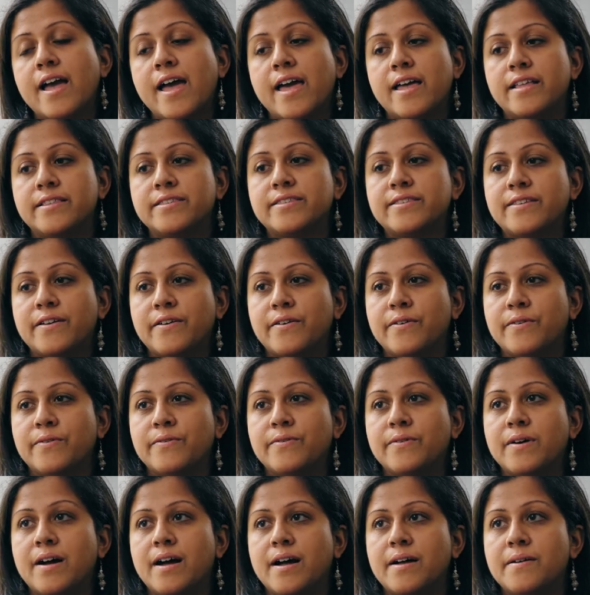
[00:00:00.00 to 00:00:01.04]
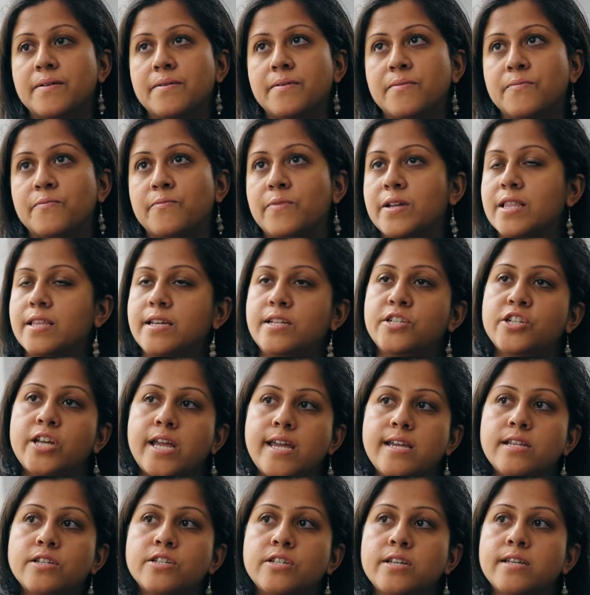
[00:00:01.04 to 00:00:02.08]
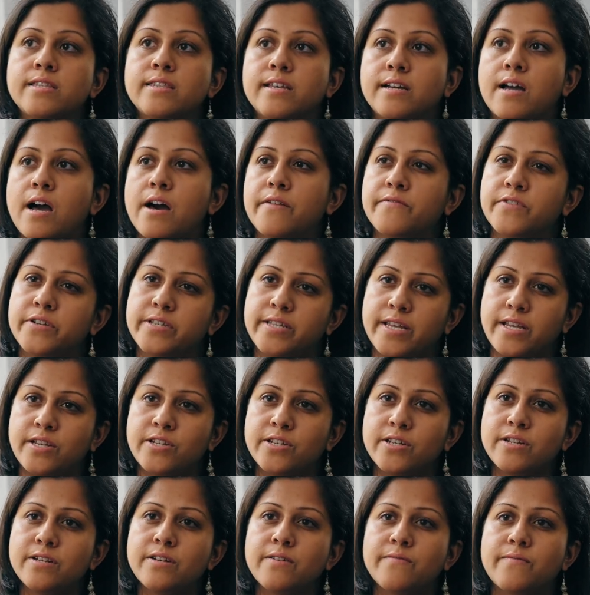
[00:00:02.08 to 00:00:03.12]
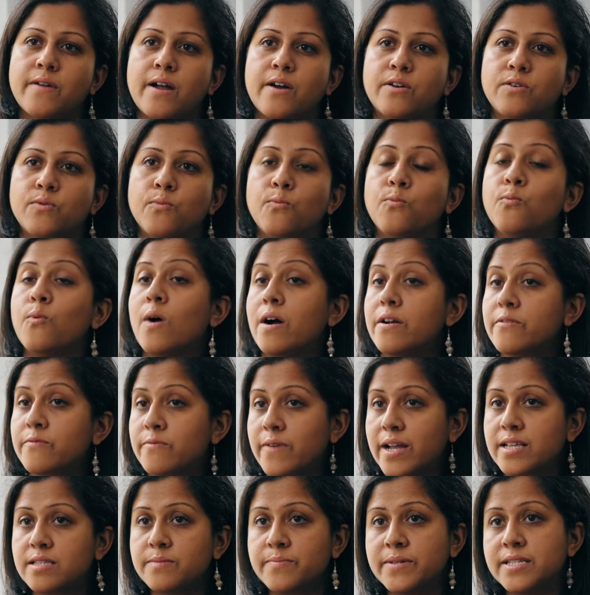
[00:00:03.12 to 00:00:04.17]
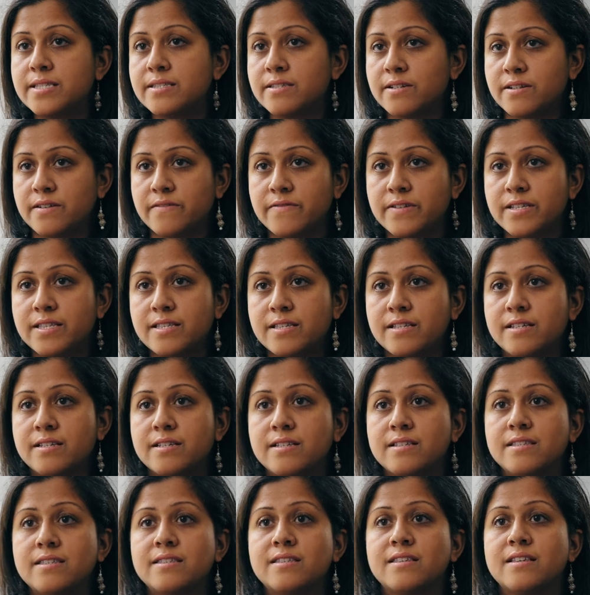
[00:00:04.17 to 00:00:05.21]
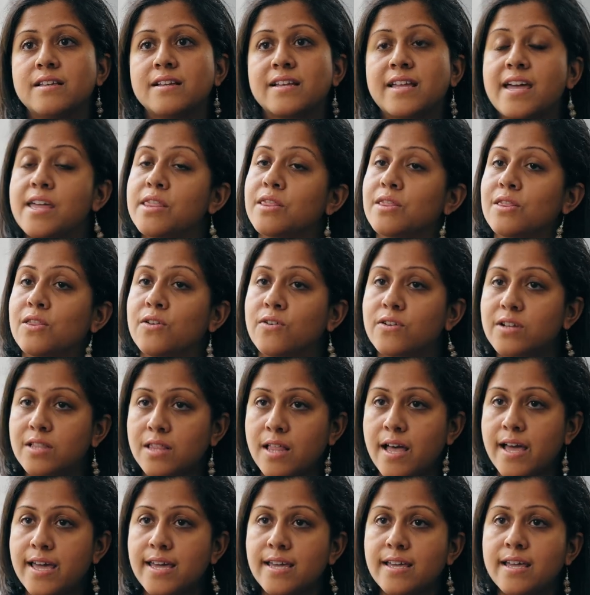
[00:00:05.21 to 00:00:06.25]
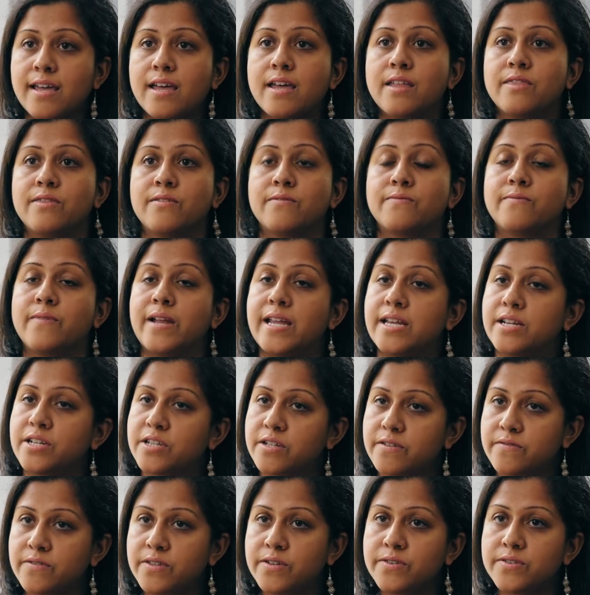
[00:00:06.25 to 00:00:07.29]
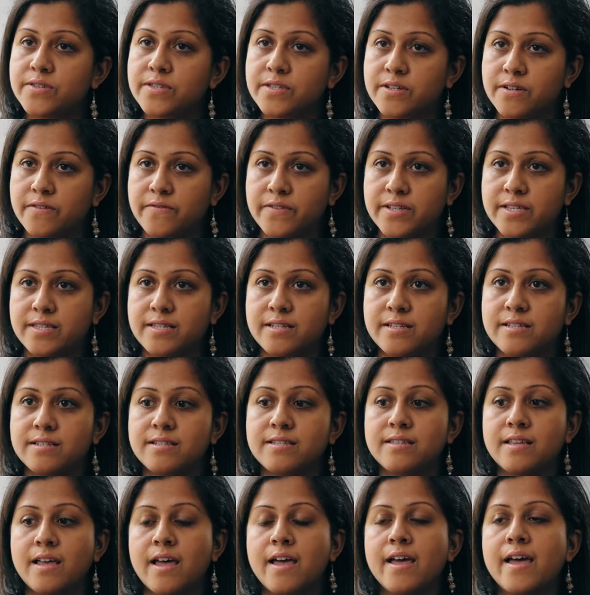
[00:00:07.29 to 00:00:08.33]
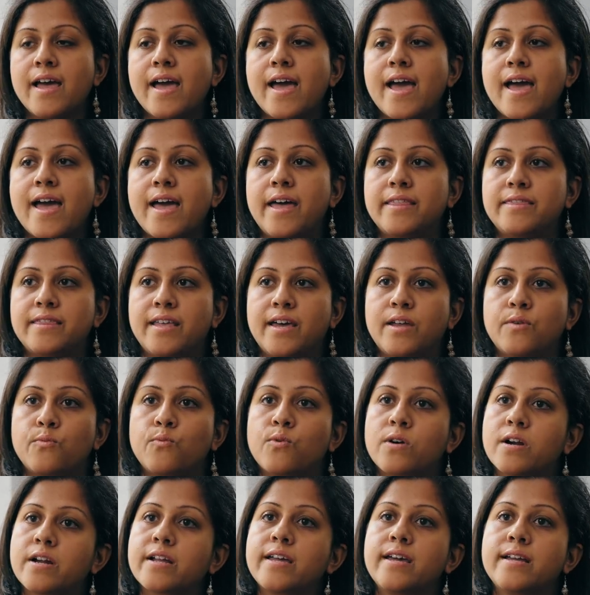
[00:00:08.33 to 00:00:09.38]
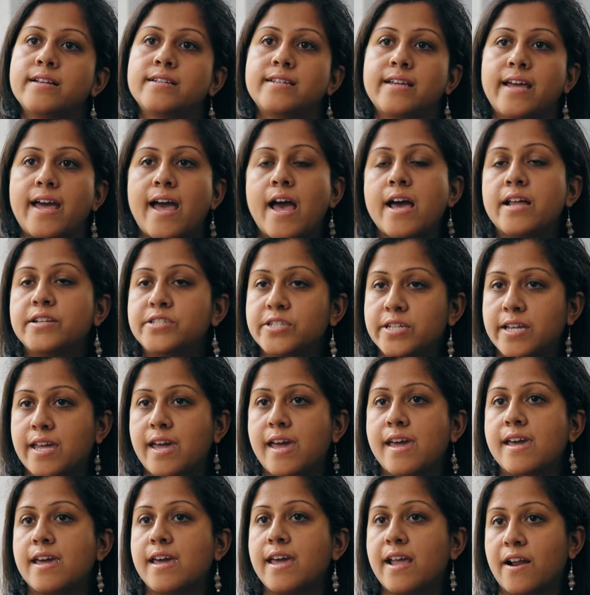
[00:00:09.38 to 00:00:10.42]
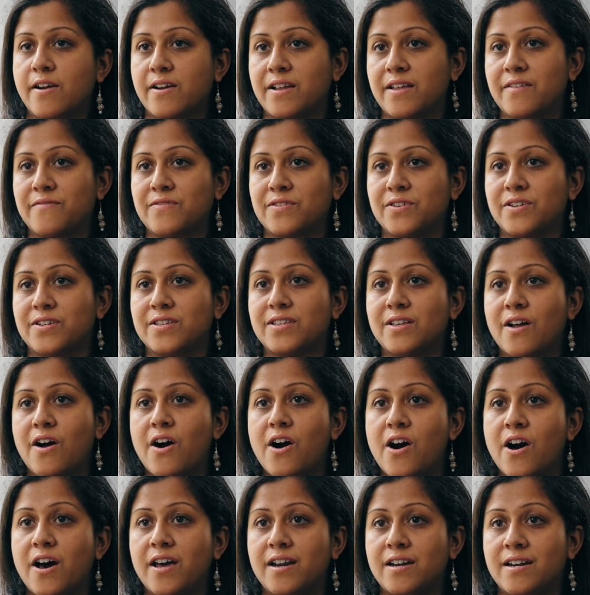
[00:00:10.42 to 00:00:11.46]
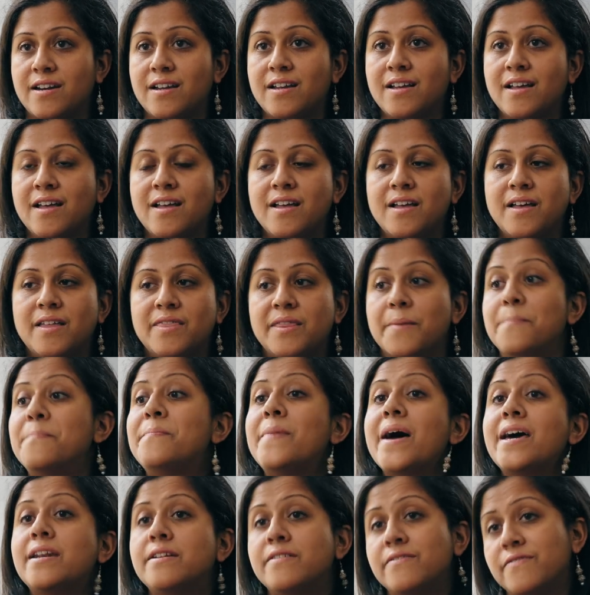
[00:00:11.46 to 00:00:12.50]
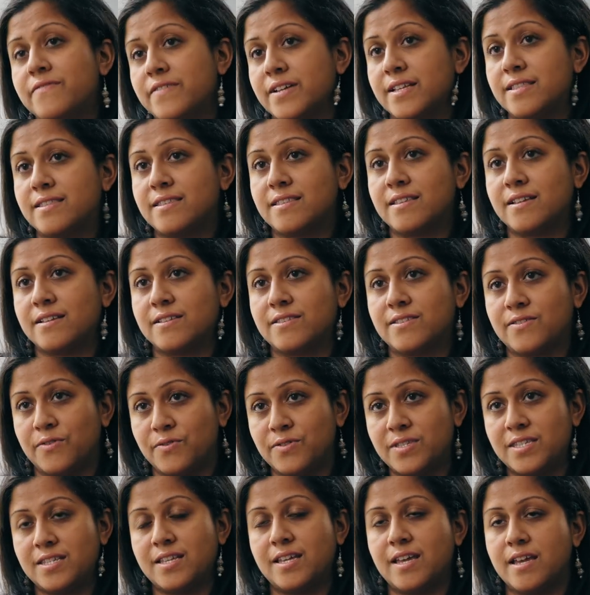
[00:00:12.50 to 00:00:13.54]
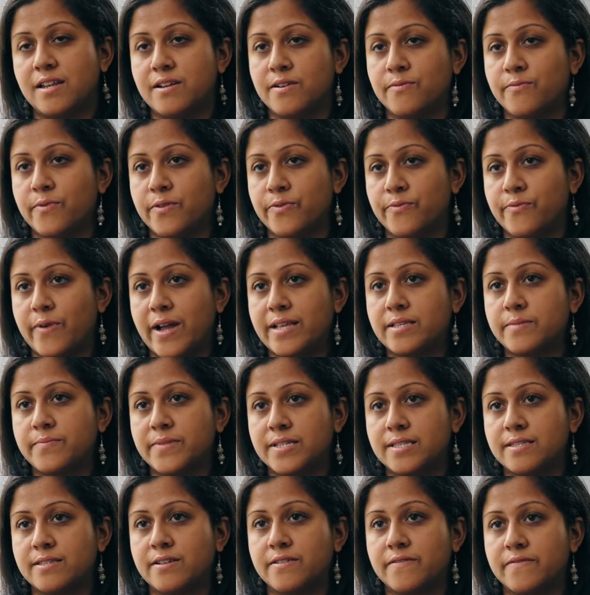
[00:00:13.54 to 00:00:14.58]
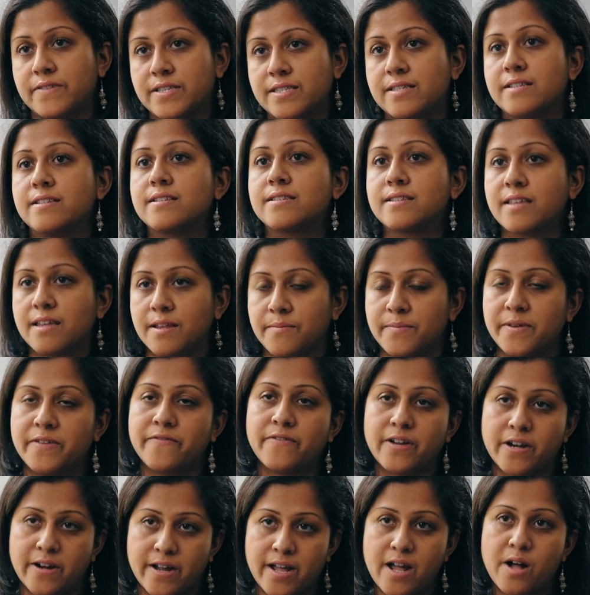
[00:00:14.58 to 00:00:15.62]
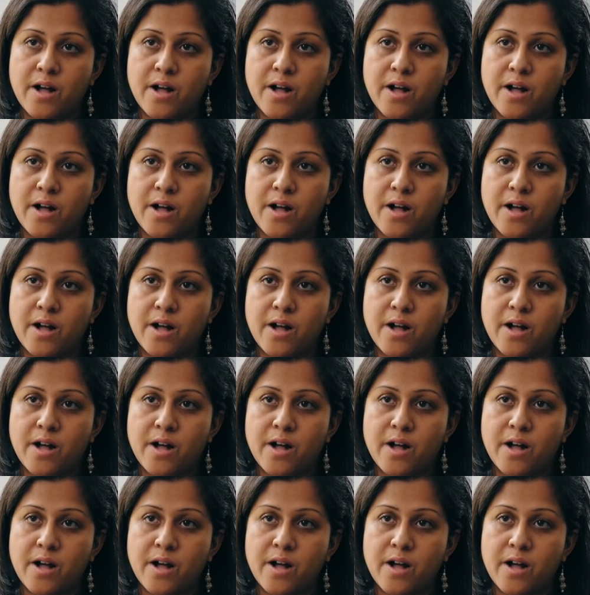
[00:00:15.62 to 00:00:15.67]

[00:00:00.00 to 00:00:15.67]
And so really changing the conversation around what respite services can look like and the range of those services, and then working to educate caregivers on the benefits associated with respite services can be very